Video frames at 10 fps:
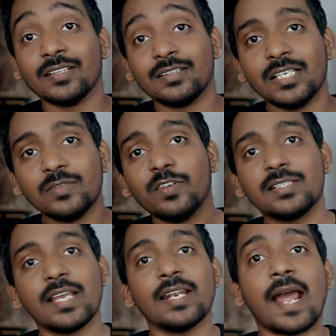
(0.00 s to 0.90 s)
These
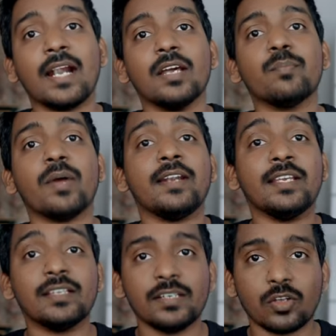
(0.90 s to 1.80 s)
fees can add up and
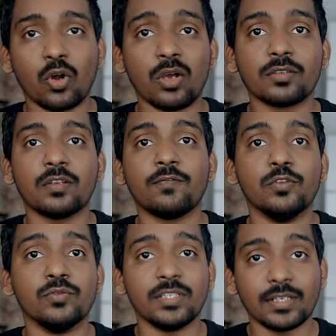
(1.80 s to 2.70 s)
increase the cost of
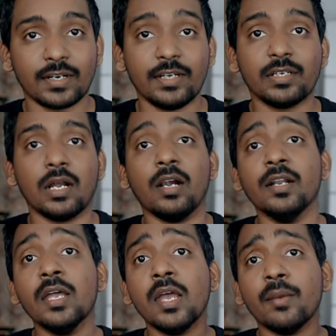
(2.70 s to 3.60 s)
using the credit
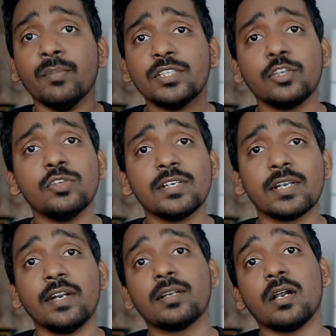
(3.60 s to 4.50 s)
card. Misusing
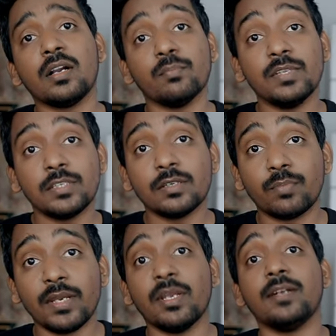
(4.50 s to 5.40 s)
credit card, missing
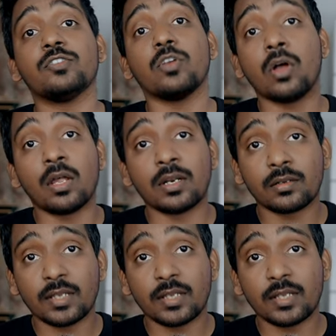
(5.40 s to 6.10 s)
payments, or